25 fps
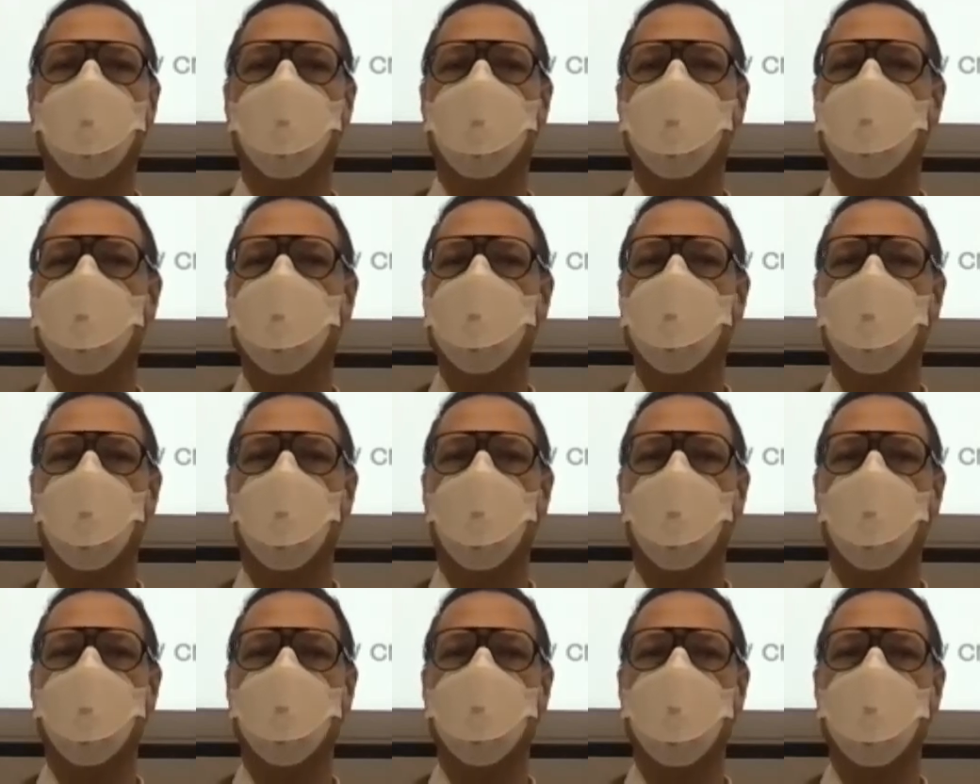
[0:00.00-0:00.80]
This is
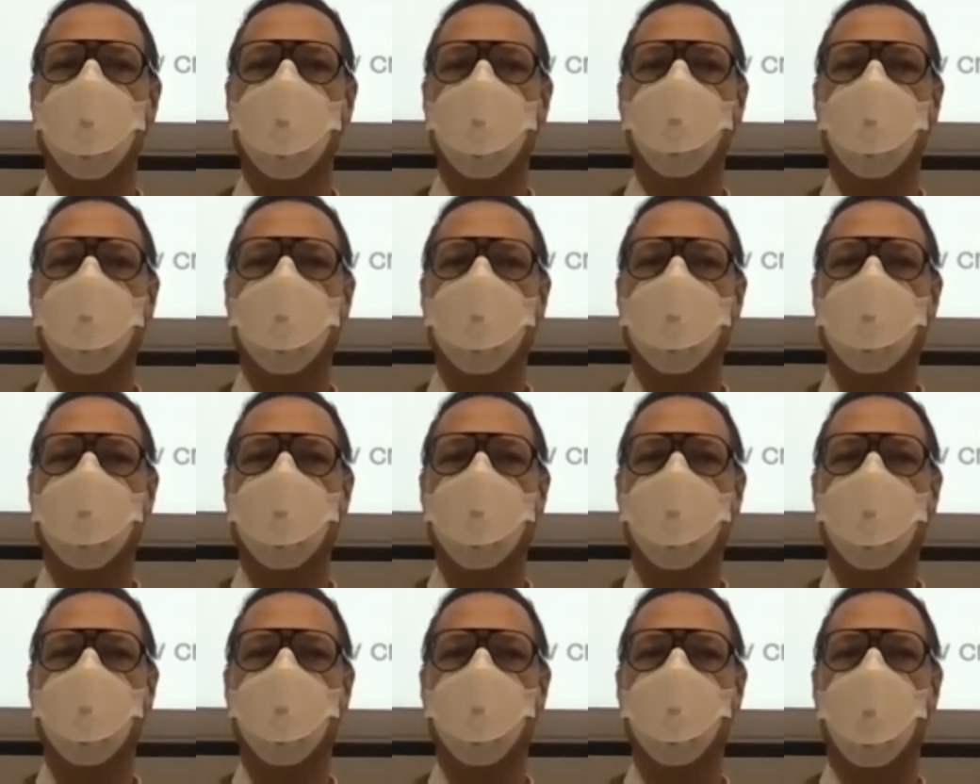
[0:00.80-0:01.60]
all the same as
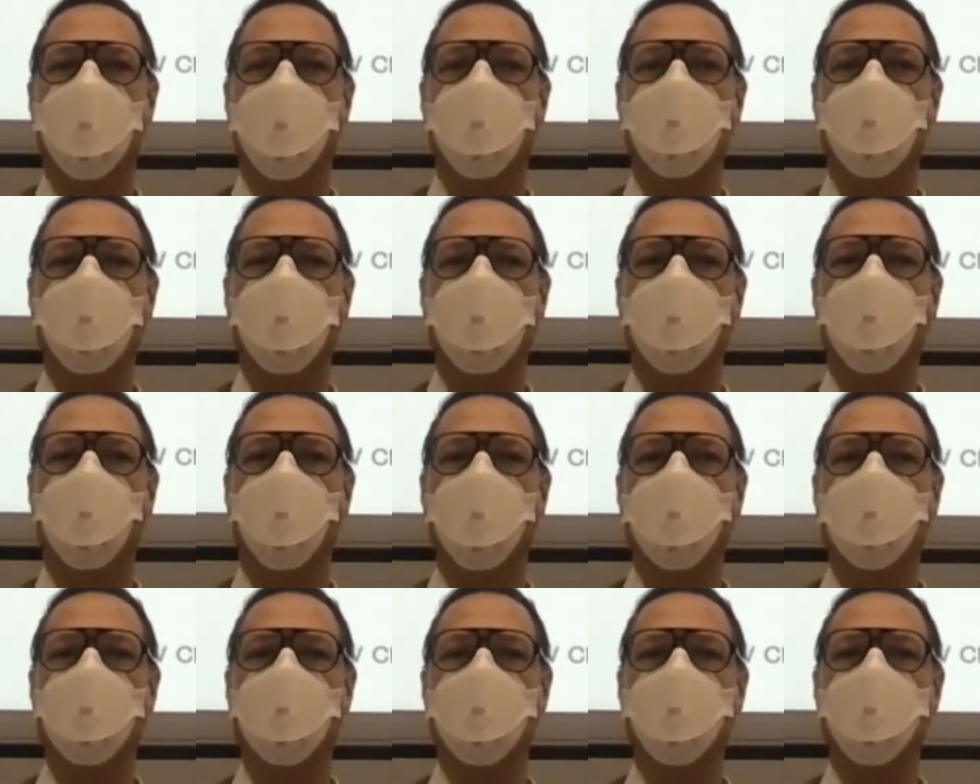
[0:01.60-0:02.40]
the Abbe
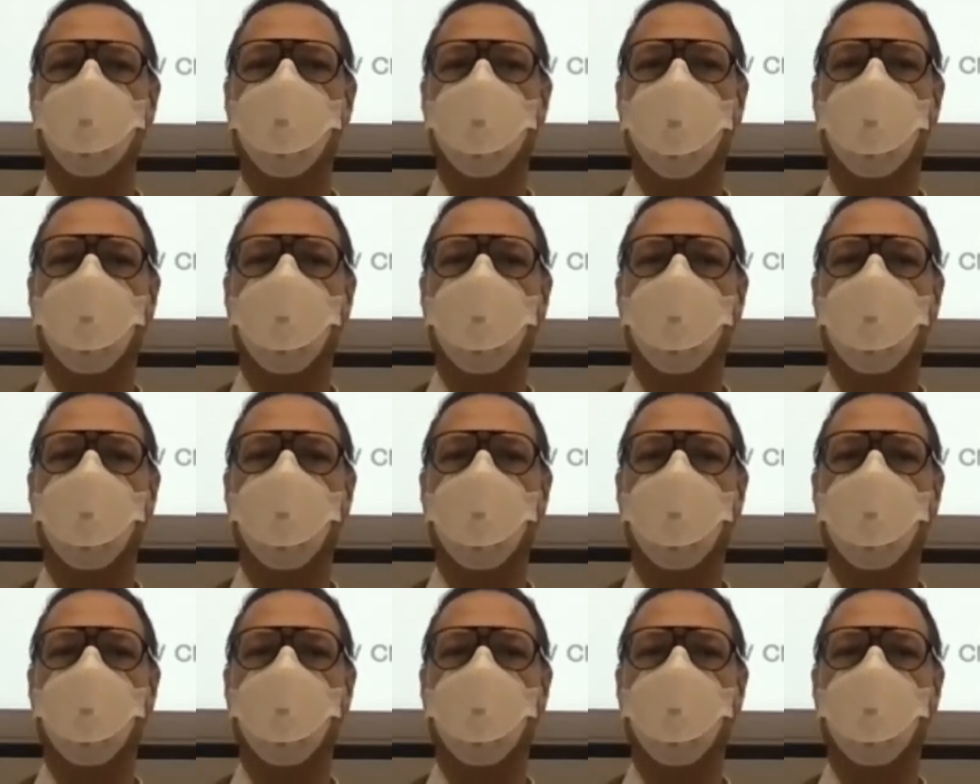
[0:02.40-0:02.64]
equation.